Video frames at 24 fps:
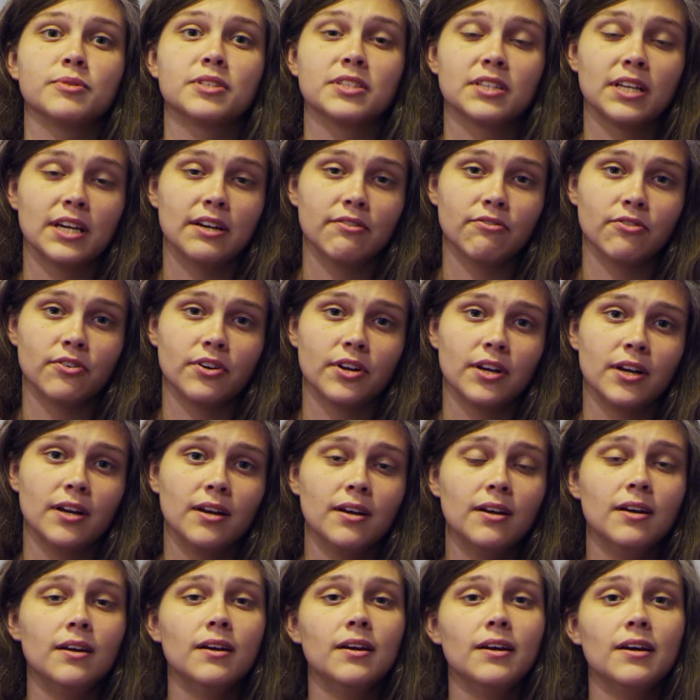slavery.
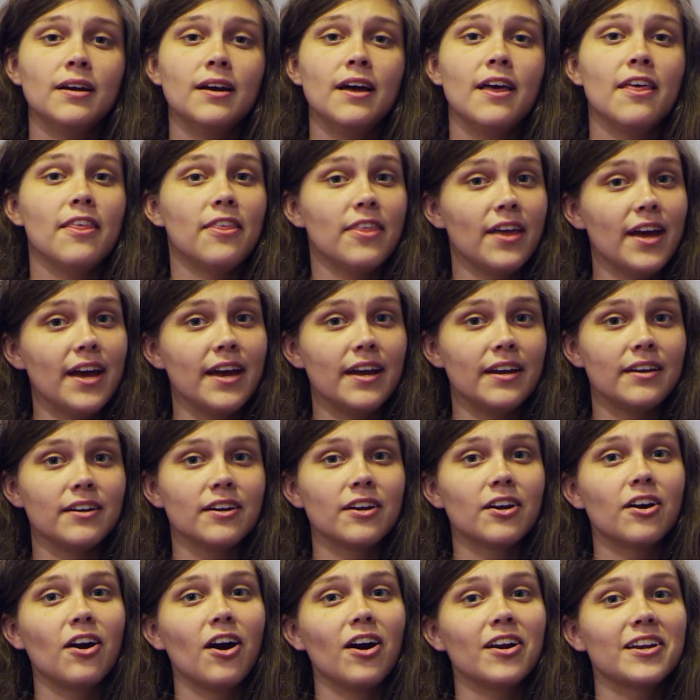Then
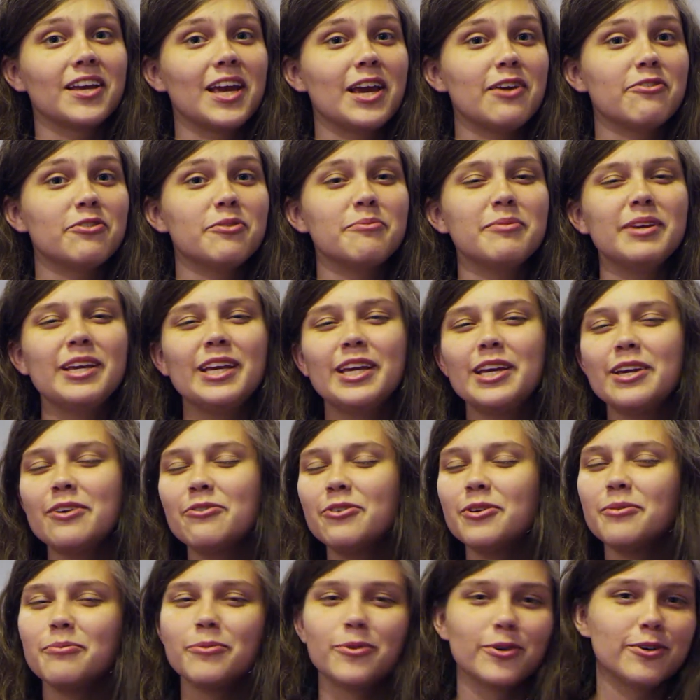God gave him
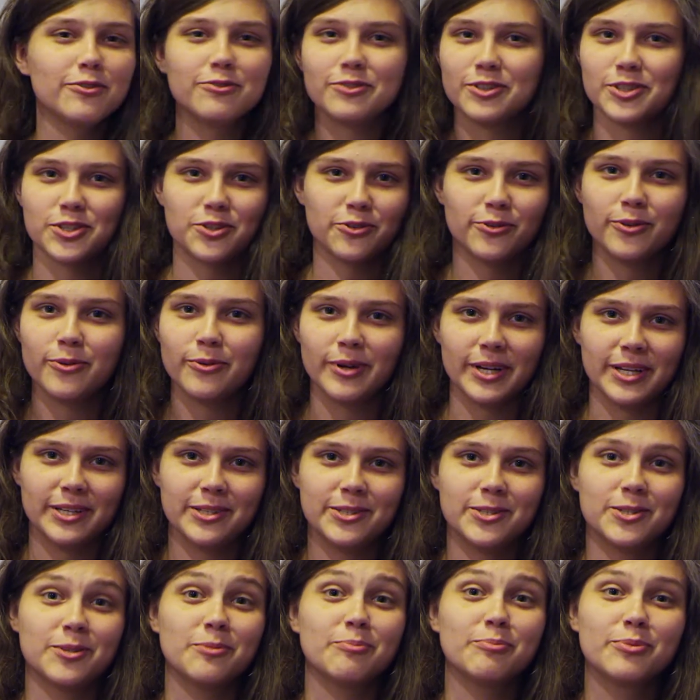even more visual
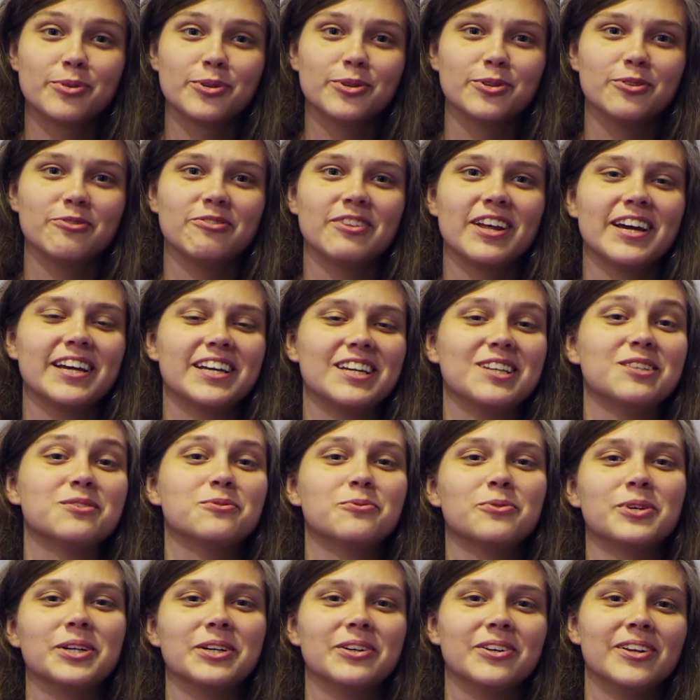ways to prove that he's
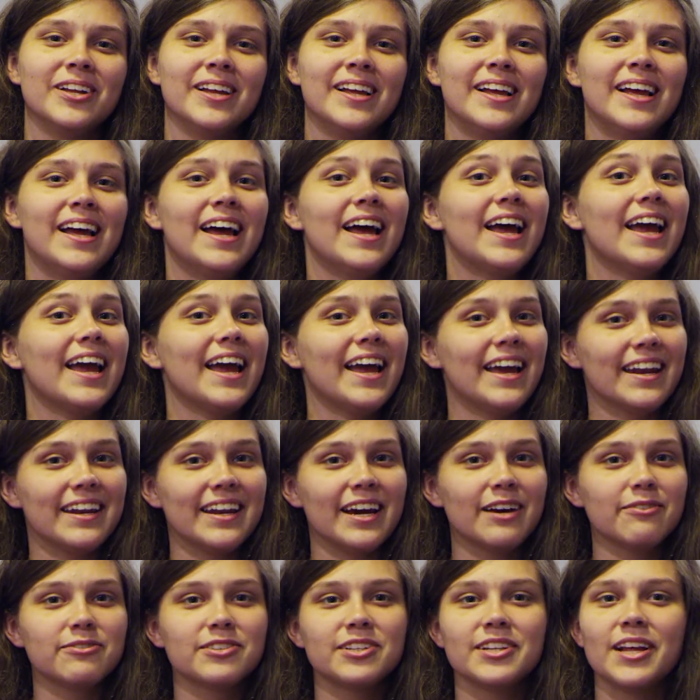real. And
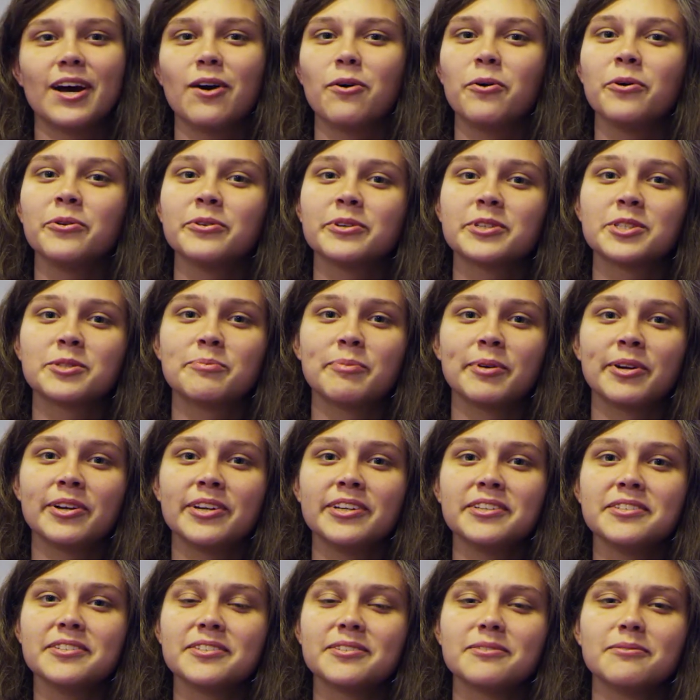after that whole
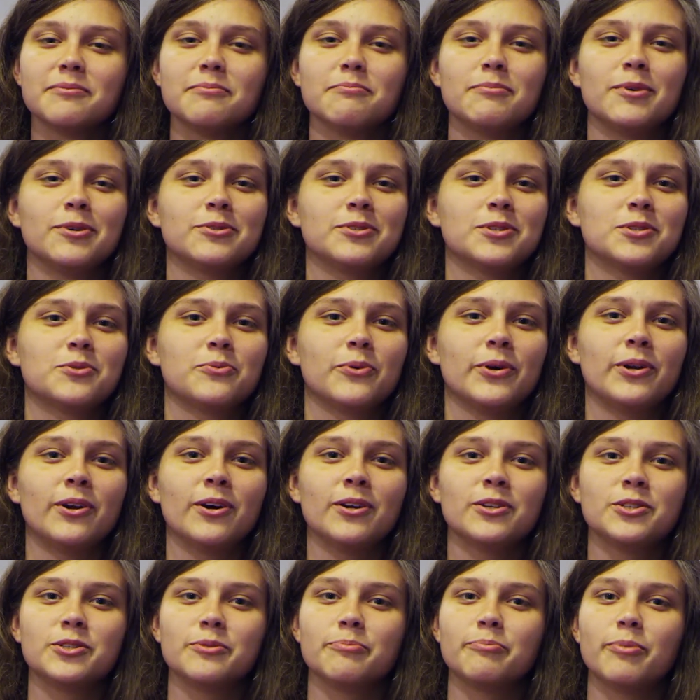experience, Moses went
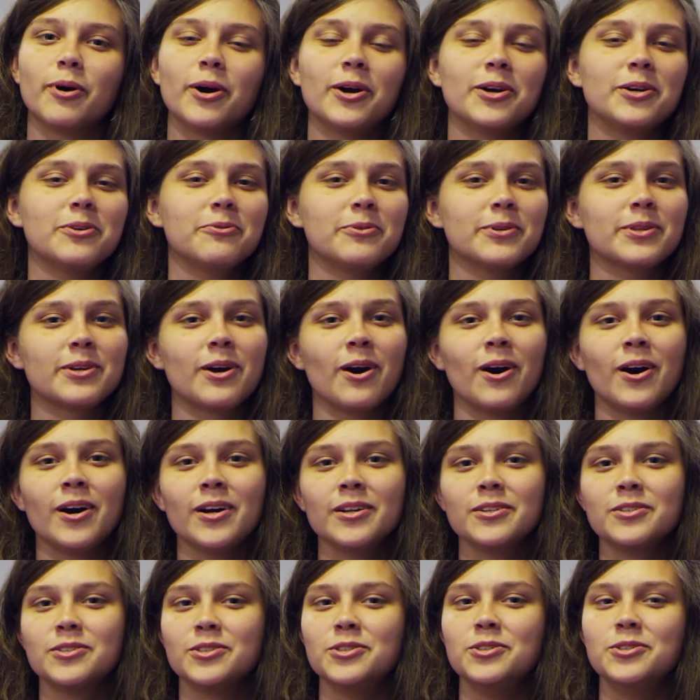on to partner with
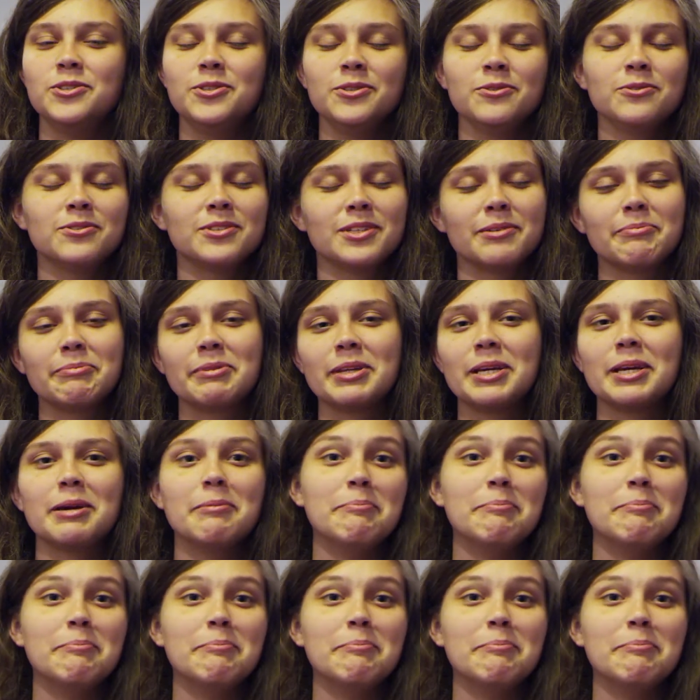God to do something